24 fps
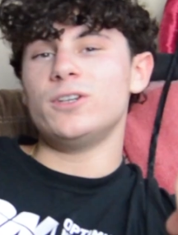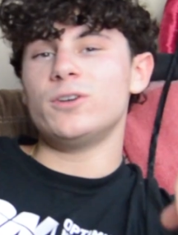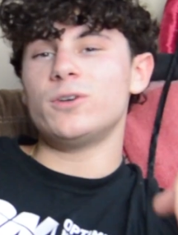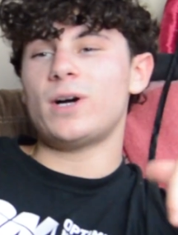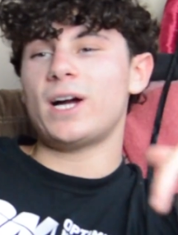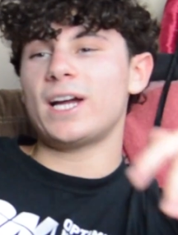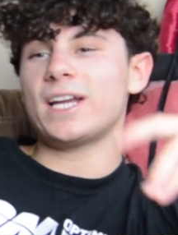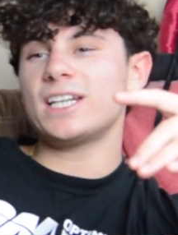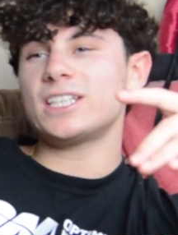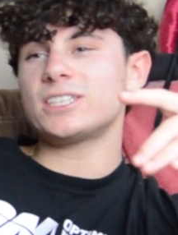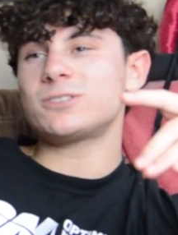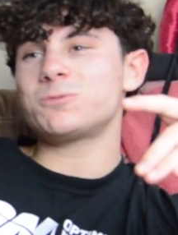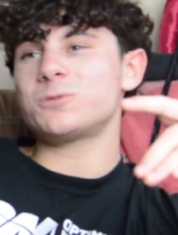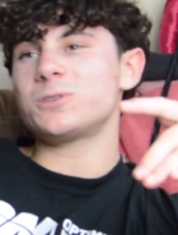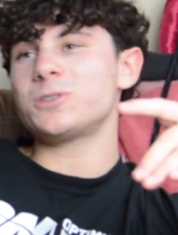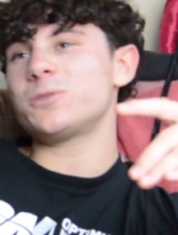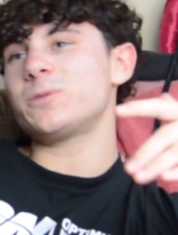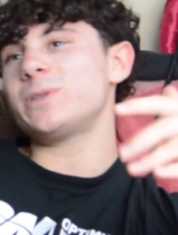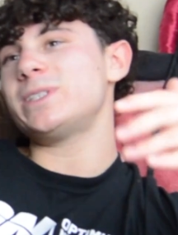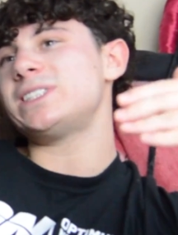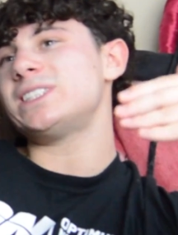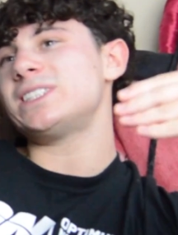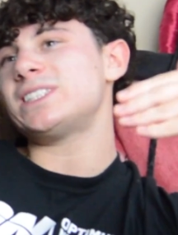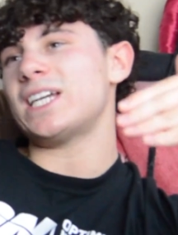You know, I guess one of
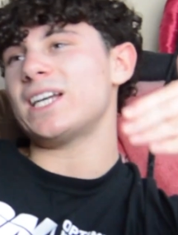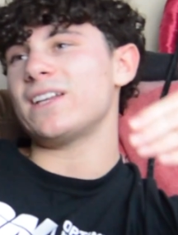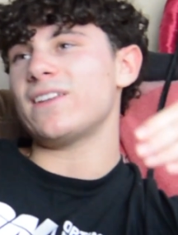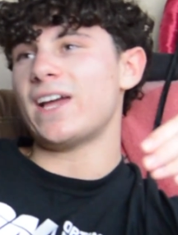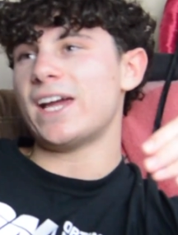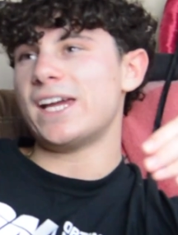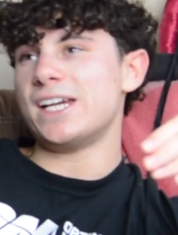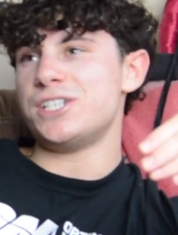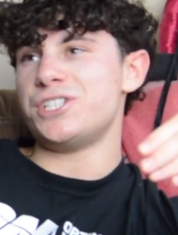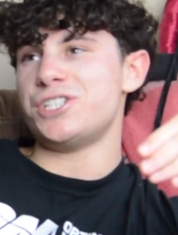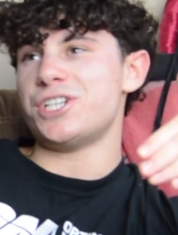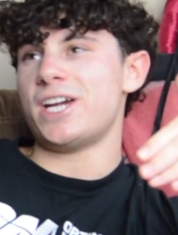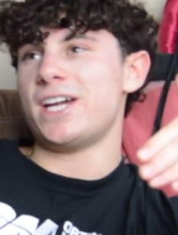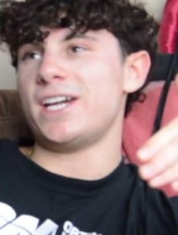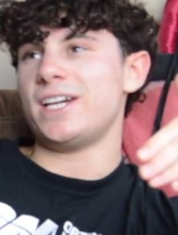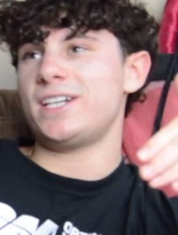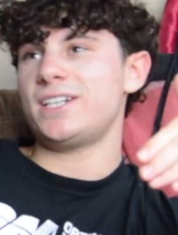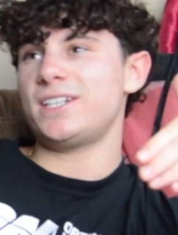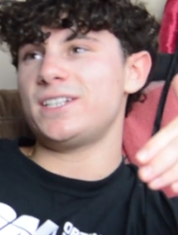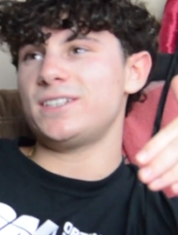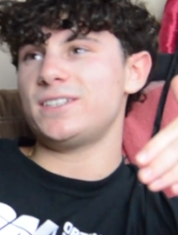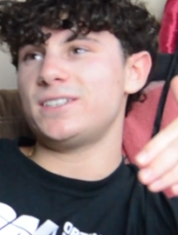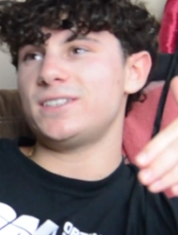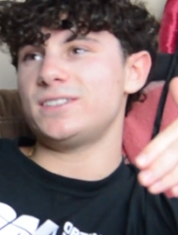the reasons I like
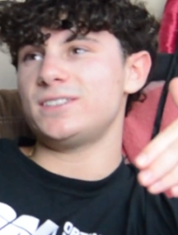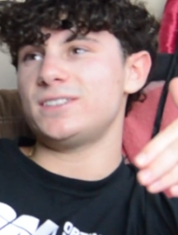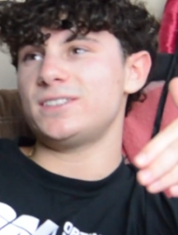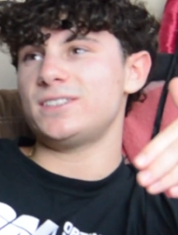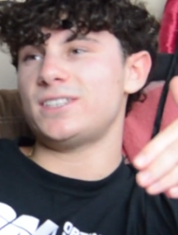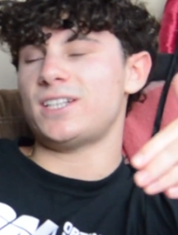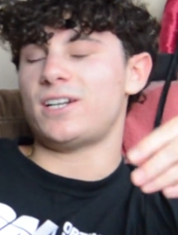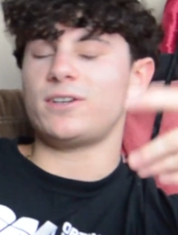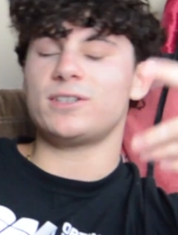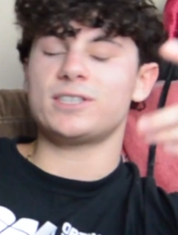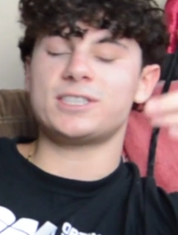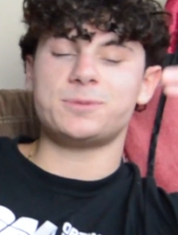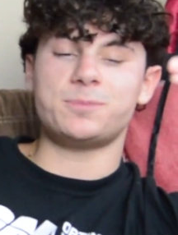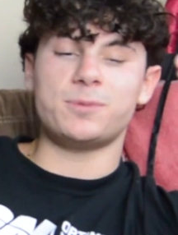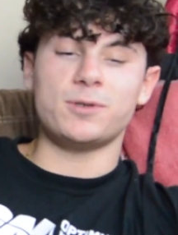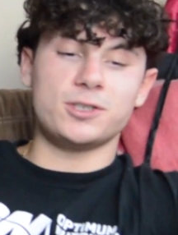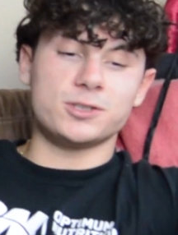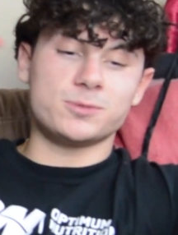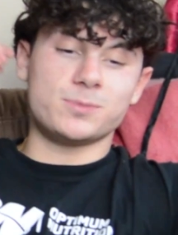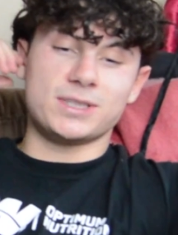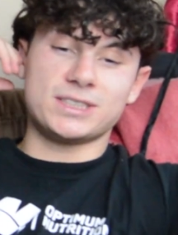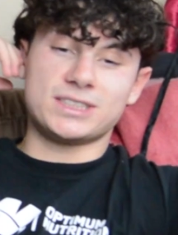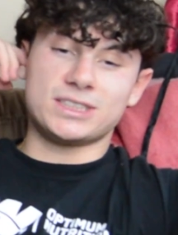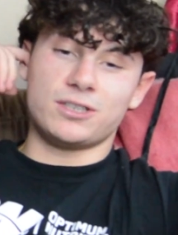Jake, and I'll
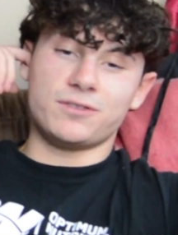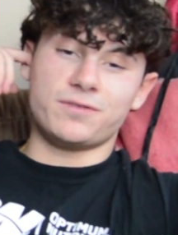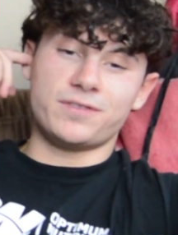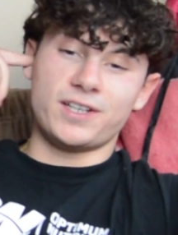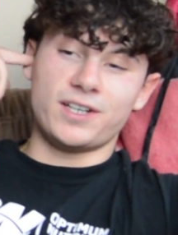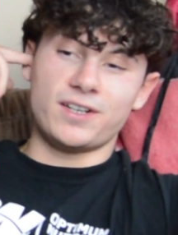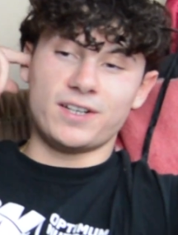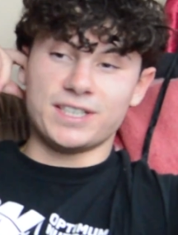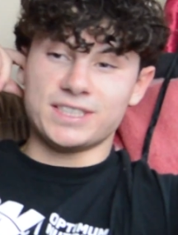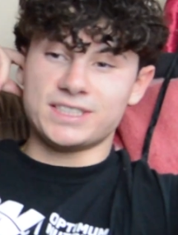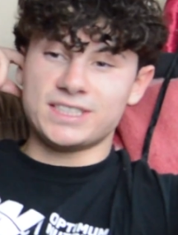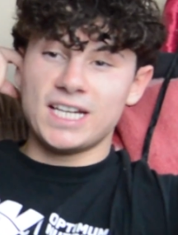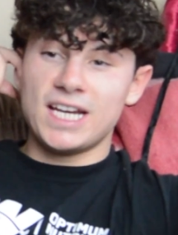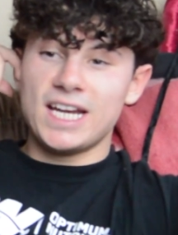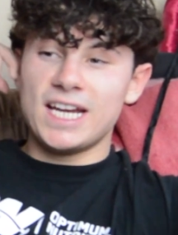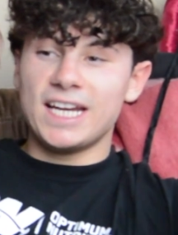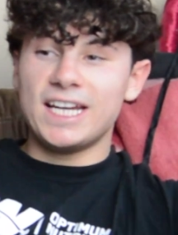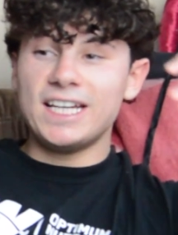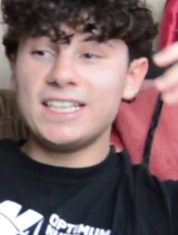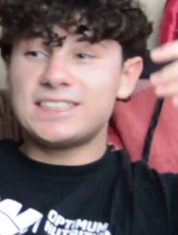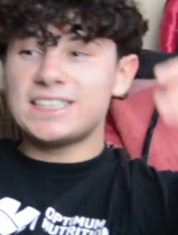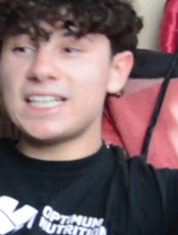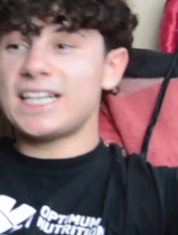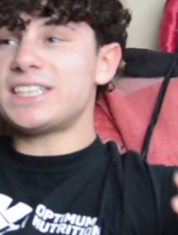expose myself here, is
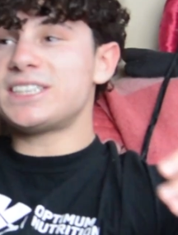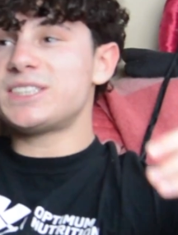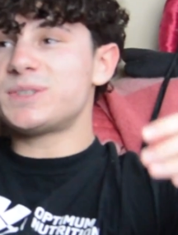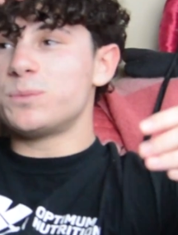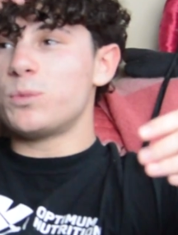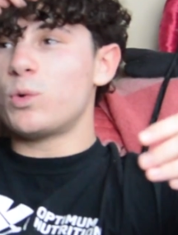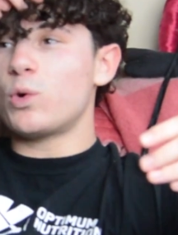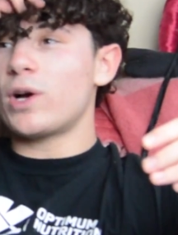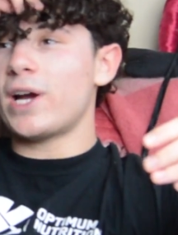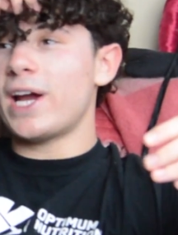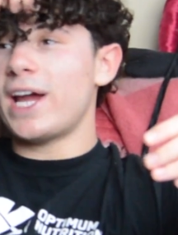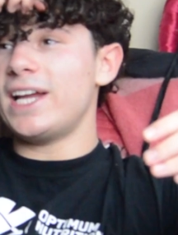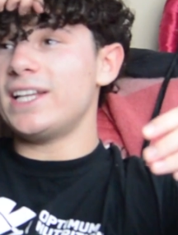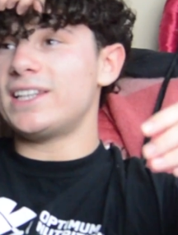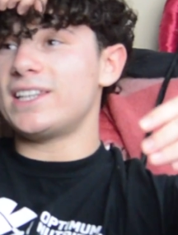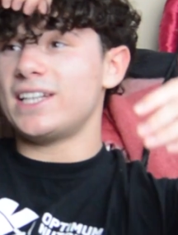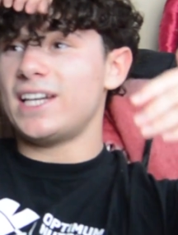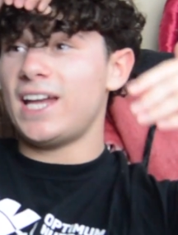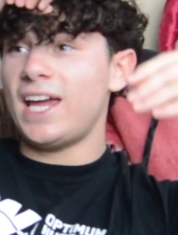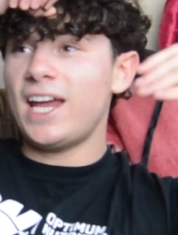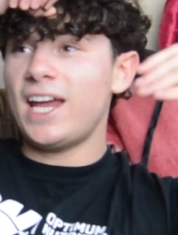he takes more hate than